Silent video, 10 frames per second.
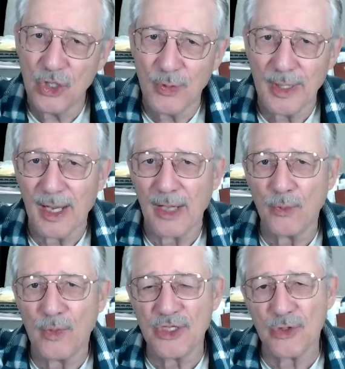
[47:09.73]
going on,
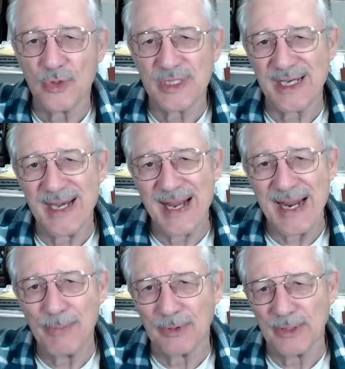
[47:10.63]
which is
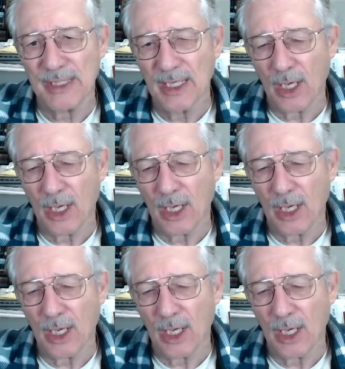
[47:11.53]
enabled